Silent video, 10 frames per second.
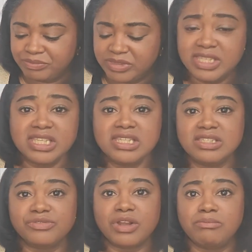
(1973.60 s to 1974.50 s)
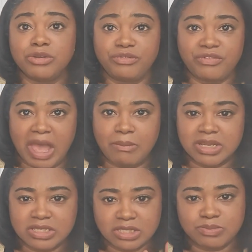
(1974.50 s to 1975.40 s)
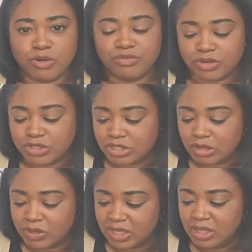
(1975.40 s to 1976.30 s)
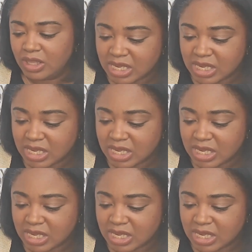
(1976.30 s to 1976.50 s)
This is from Mood Fabrics. This is more for sewing,